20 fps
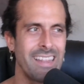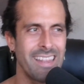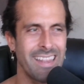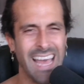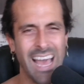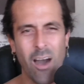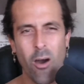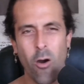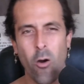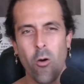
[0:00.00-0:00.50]

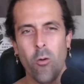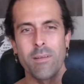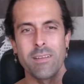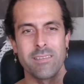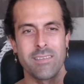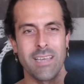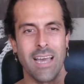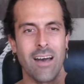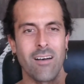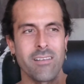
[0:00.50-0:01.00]
That whole
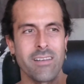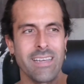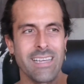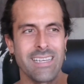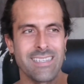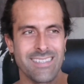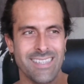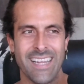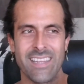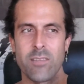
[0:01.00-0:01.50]
mentality
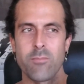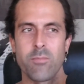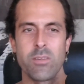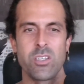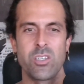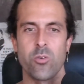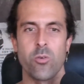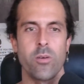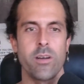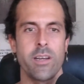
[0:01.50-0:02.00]
is not the
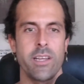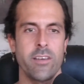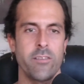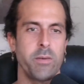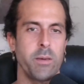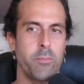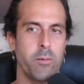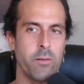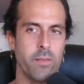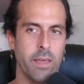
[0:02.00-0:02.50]
majority of people.